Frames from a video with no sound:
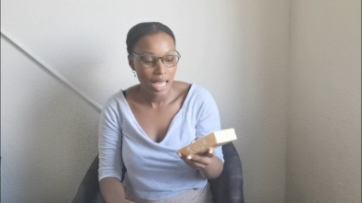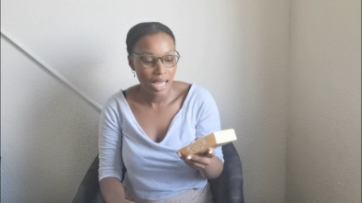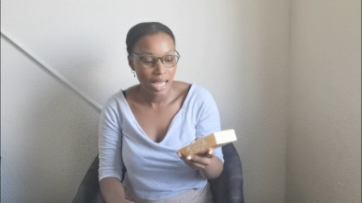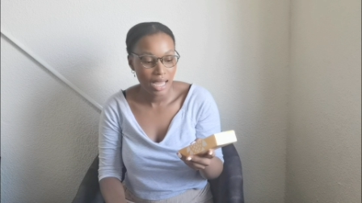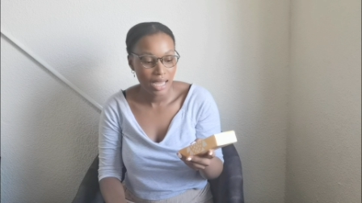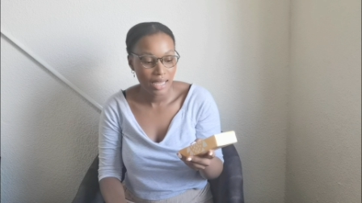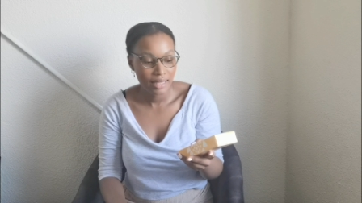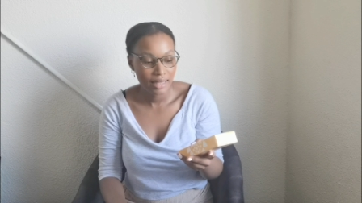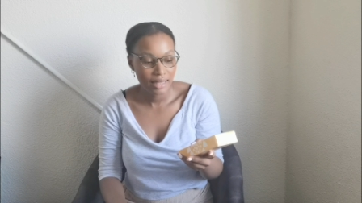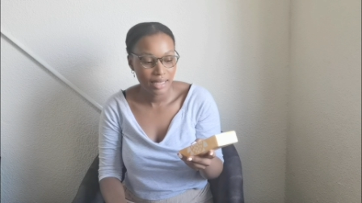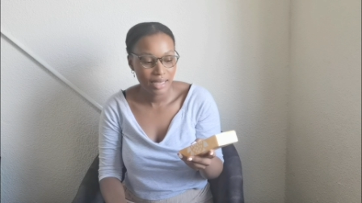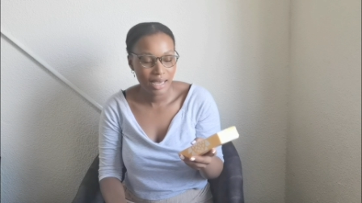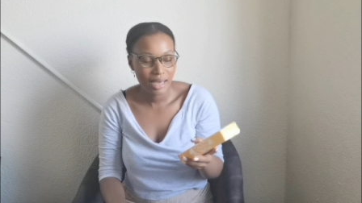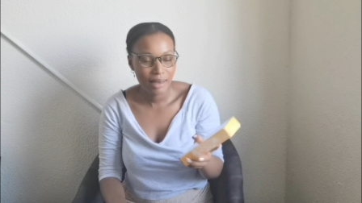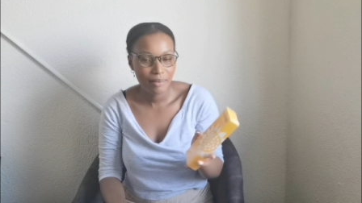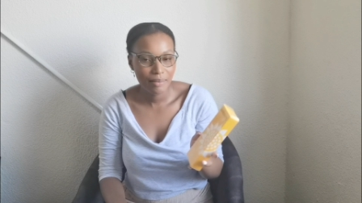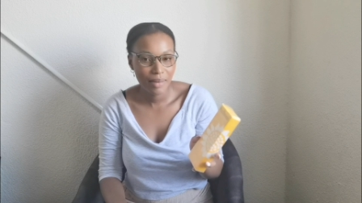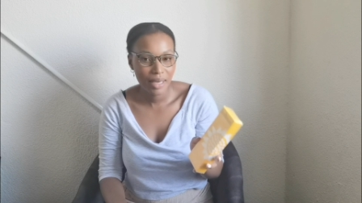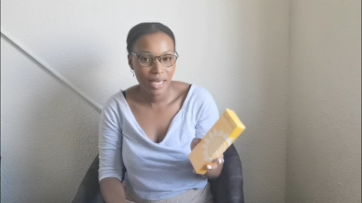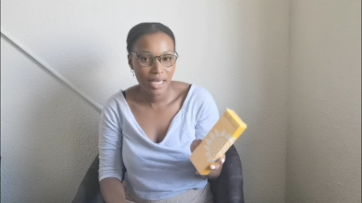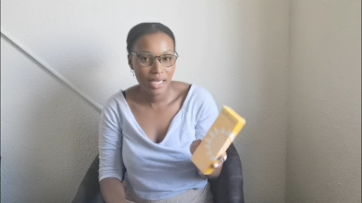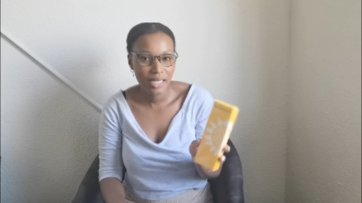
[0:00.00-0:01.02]
I think
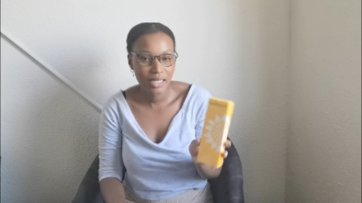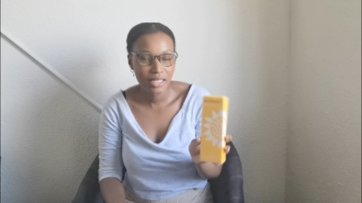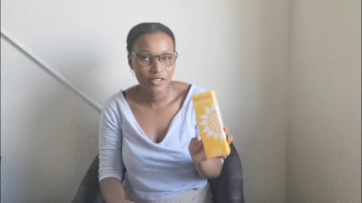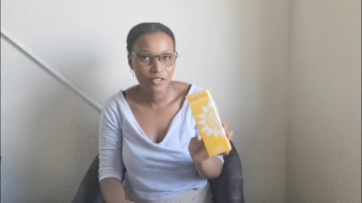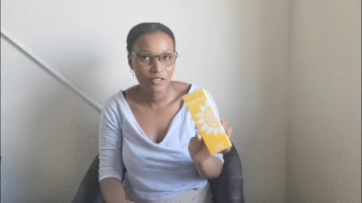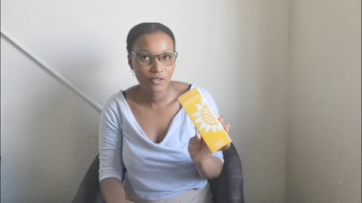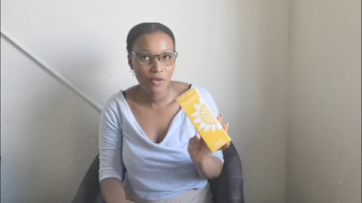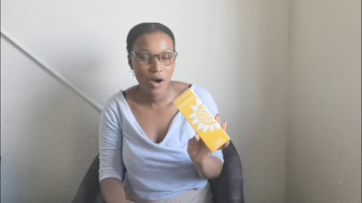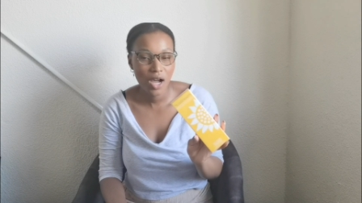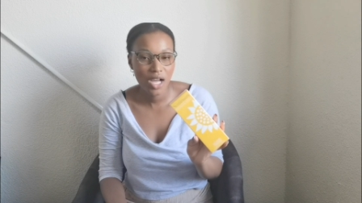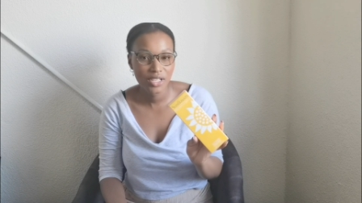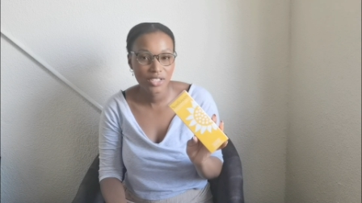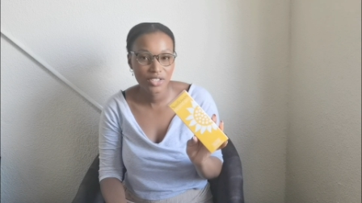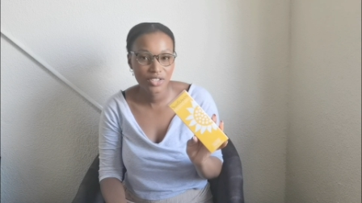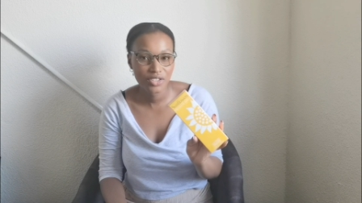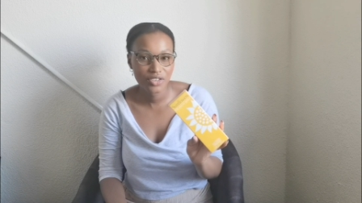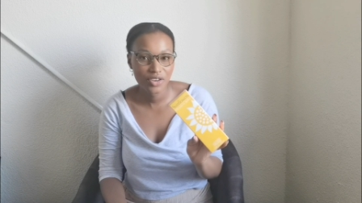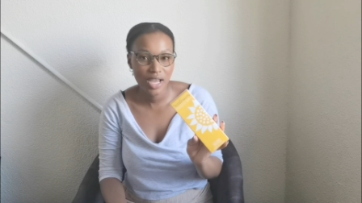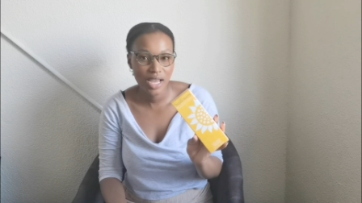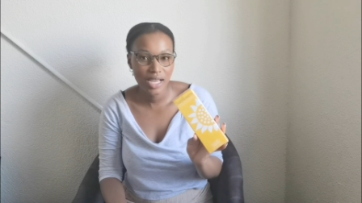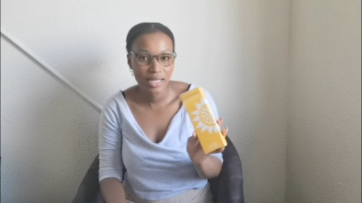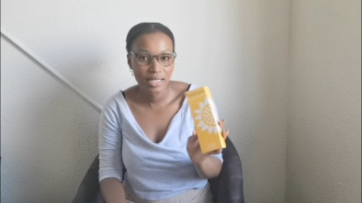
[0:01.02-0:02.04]
I paid
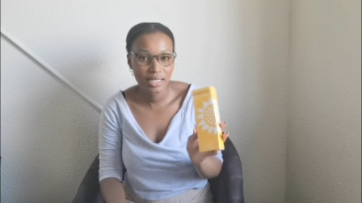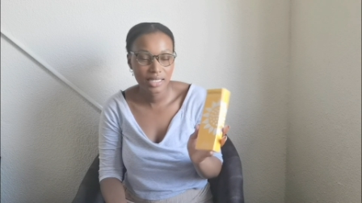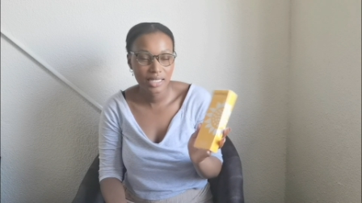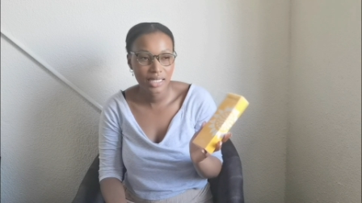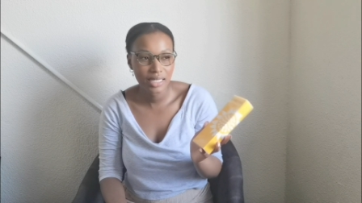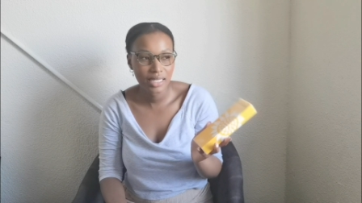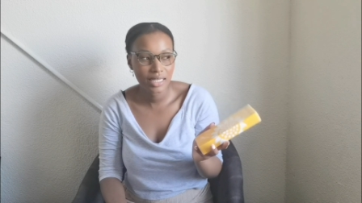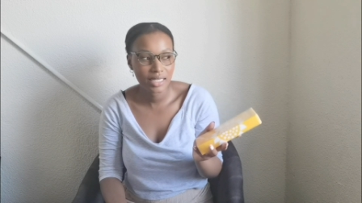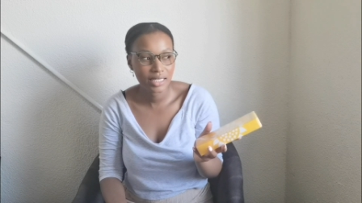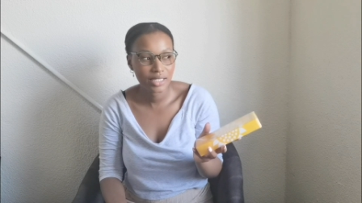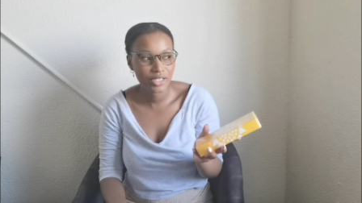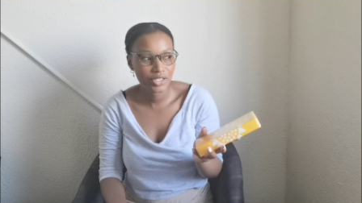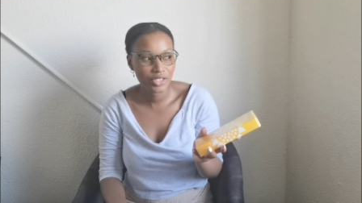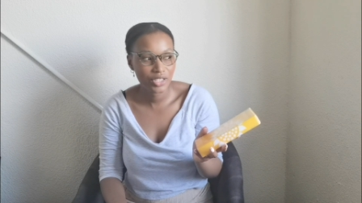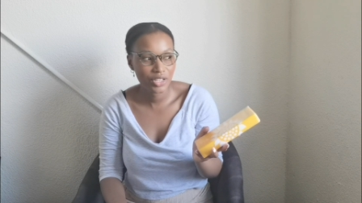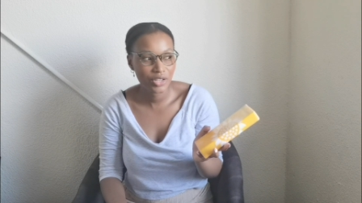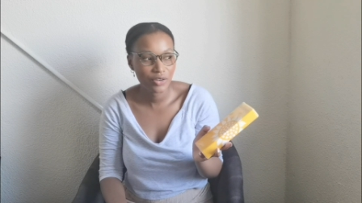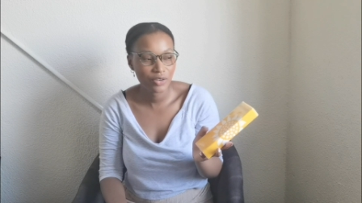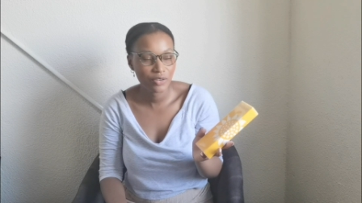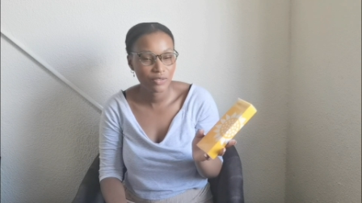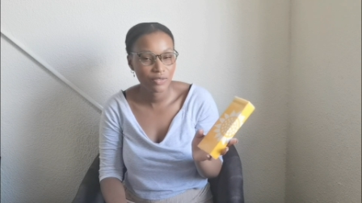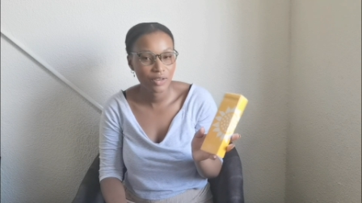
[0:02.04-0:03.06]
400 Rand
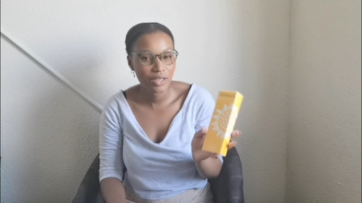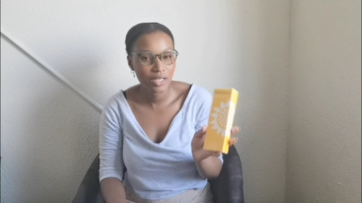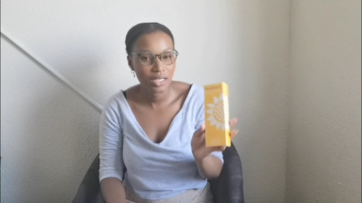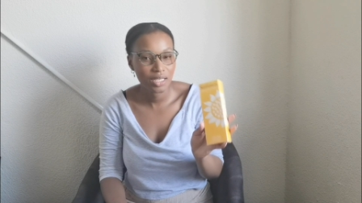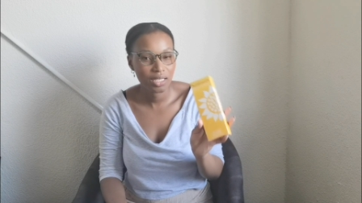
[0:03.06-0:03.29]
instead of